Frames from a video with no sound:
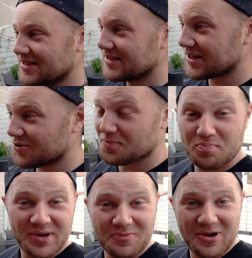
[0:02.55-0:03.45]
So,
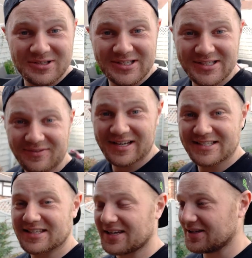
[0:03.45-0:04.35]
been a while since you've
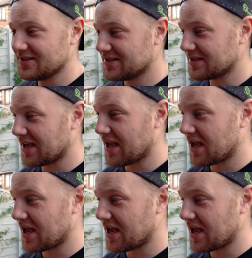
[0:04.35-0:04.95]
last seen us.